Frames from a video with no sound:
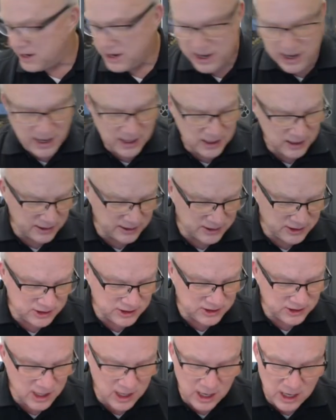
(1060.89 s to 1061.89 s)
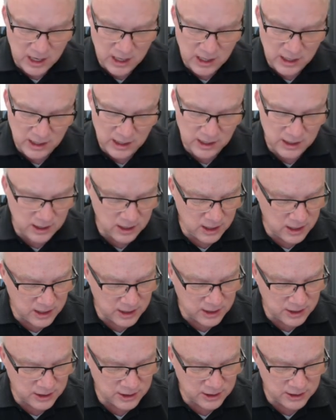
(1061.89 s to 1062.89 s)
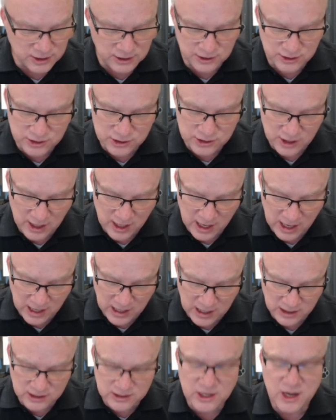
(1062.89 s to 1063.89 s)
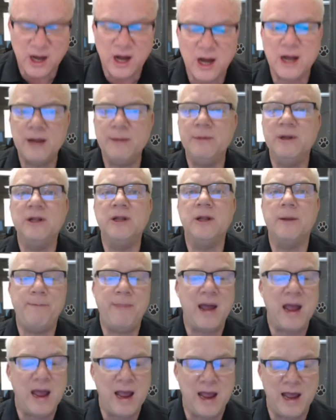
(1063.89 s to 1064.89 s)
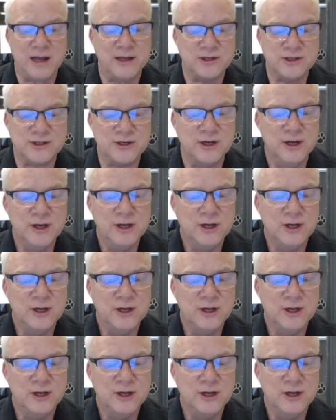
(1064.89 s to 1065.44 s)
And let's say it is a time in the past.